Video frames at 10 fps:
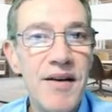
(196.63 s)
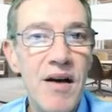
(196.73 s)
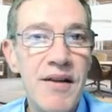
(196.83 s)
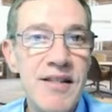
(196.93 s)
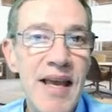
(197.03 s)

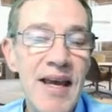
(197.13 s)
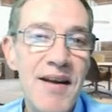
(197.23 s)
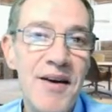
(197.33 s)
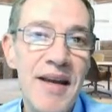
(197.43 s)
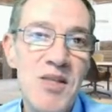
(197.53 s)
Now, this
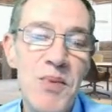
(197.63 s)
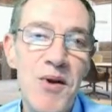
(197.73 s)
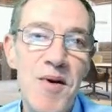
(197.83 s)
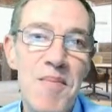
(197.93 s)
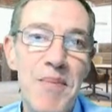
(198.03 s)
handout has
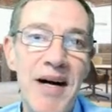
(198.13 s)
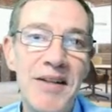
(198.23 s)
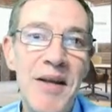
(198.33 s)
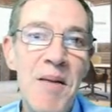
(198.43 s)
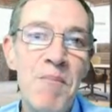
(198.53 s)
been compiled